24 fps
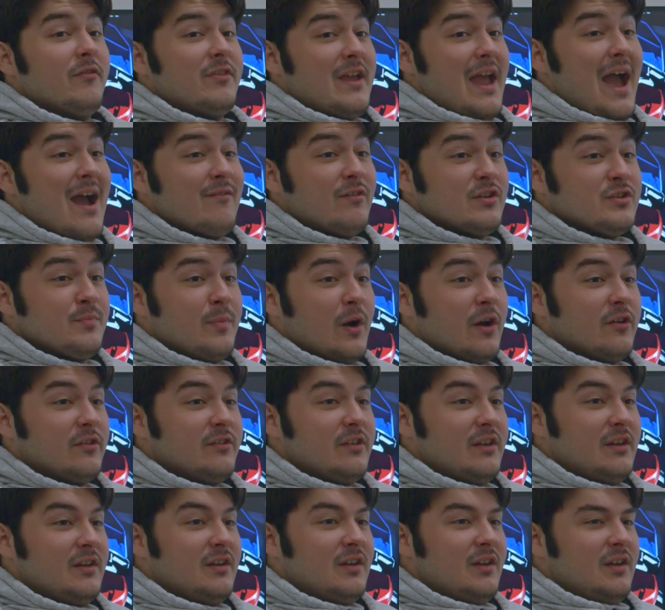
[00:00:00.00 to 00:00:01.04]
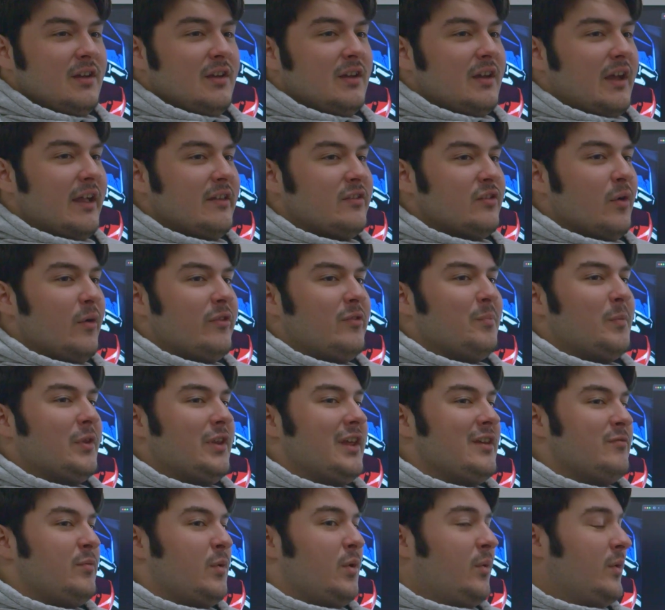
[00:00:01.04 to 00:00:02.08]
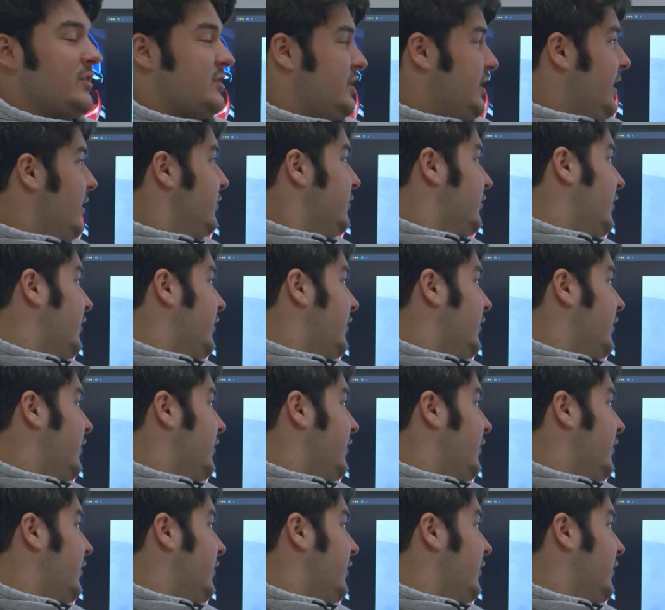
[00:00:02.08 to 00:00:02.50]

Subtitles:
the average person. And so it's believable when she goes